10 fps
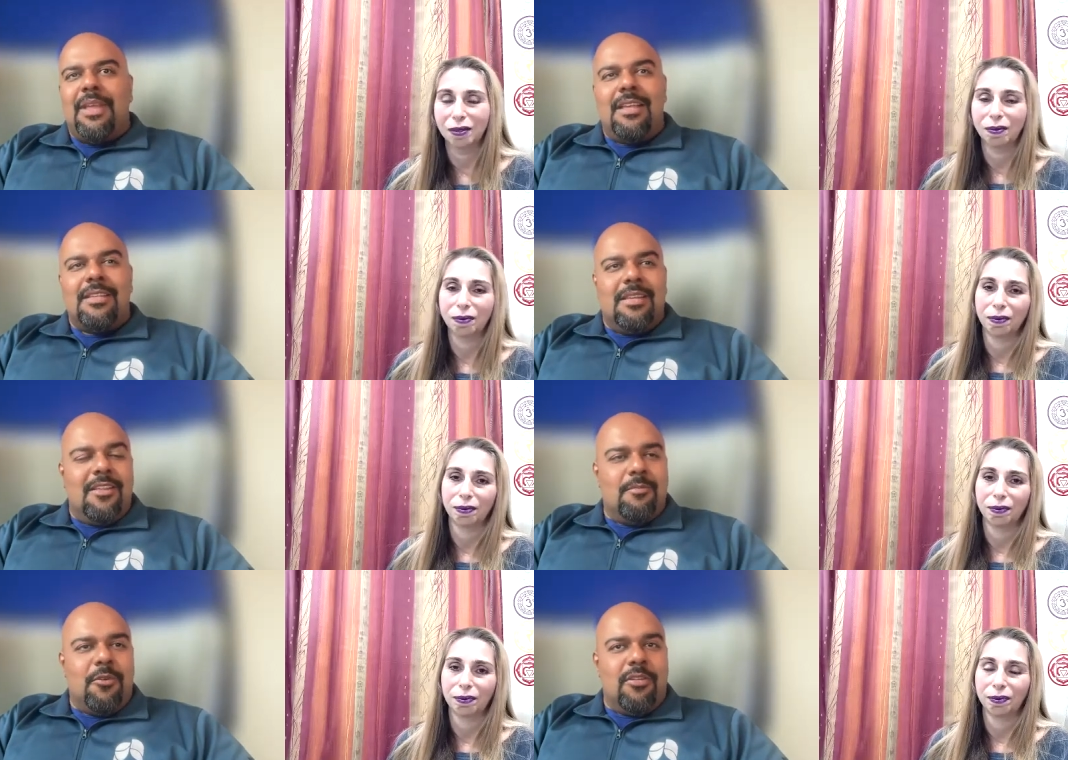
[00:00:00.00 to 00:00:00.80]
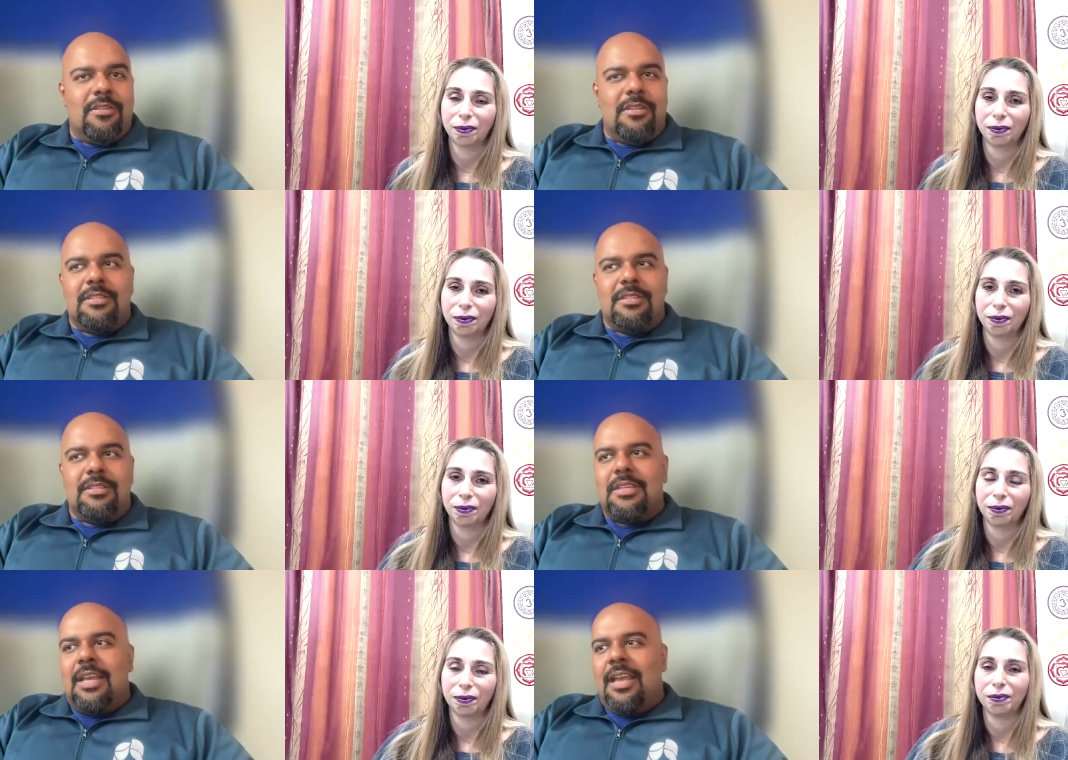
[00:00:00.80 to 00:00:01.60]
Speaker 1: as less processed,
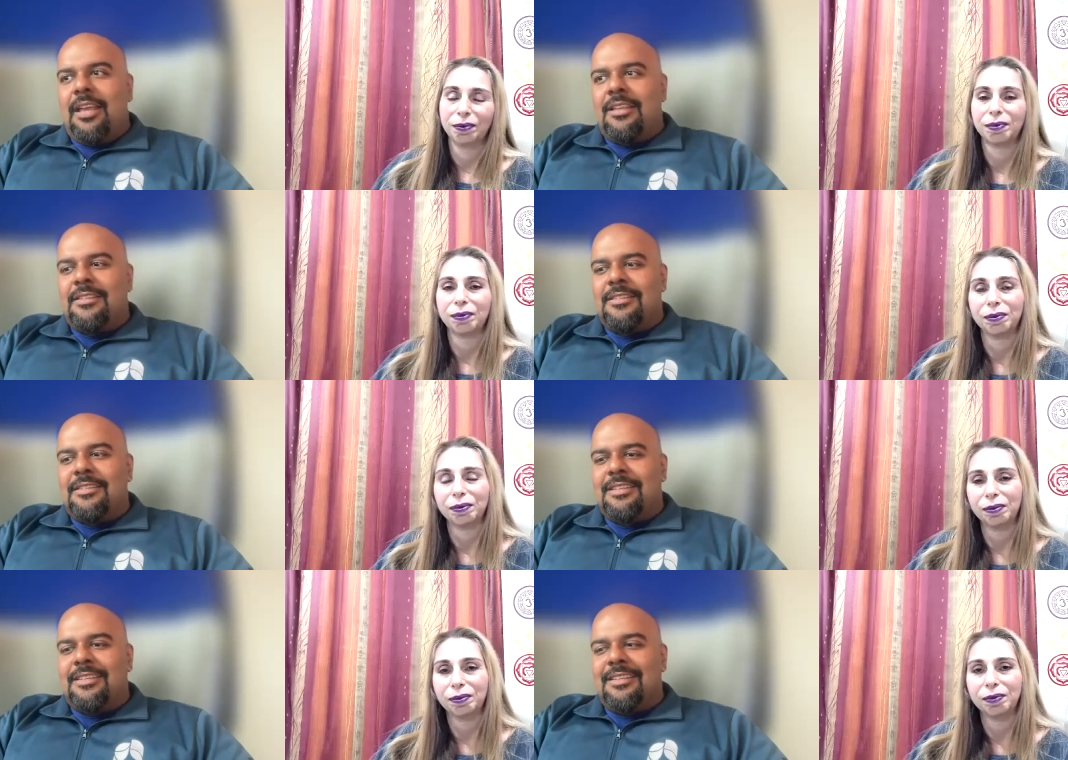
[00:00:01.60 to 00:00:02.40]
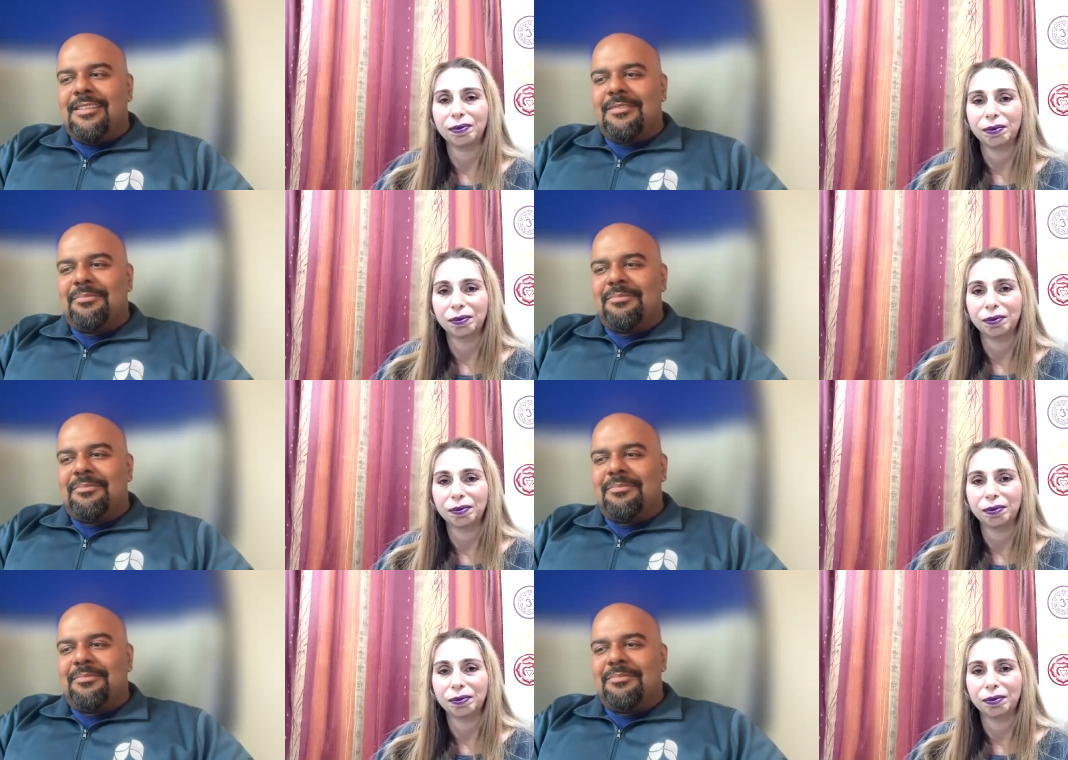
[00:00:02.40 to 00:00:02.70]
as uh,